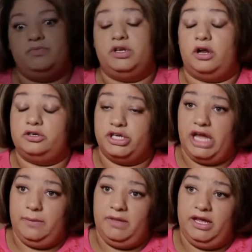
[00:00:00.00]
The doctor
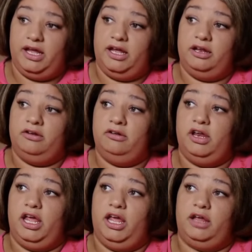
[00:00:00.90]
came
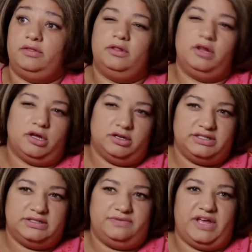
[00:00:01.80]
in and the look on
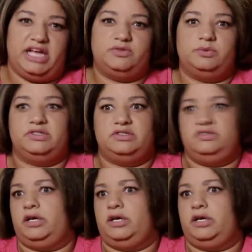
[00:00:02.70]
his face was